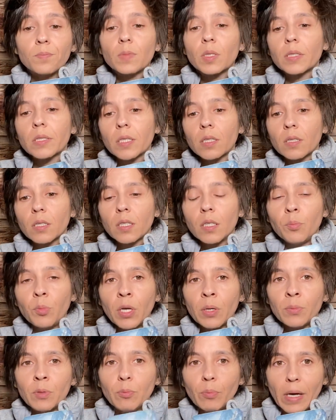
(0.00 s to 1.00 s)
It's going to keep
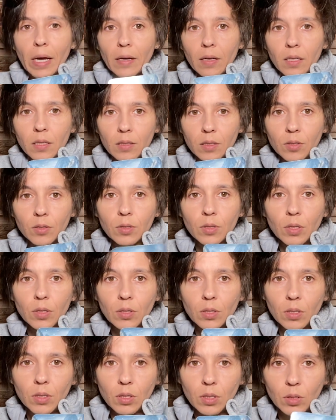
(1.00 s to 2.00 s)
coming back
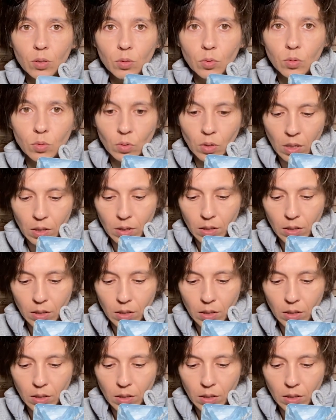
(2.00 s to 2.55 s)
until you